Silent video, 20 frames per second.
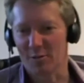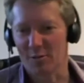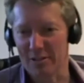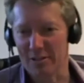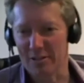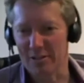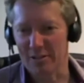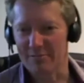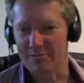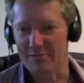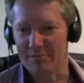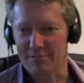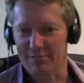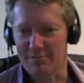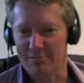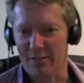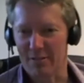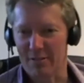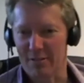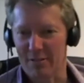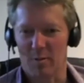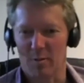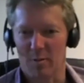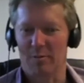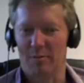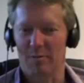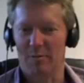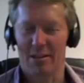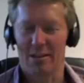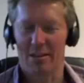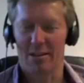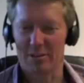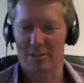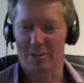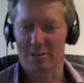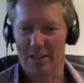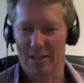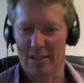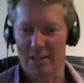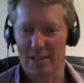and they would probably rather be
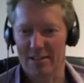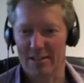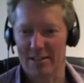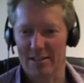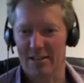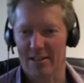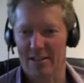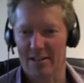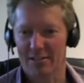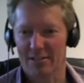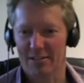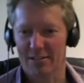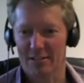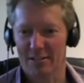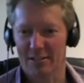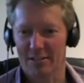doing anything else than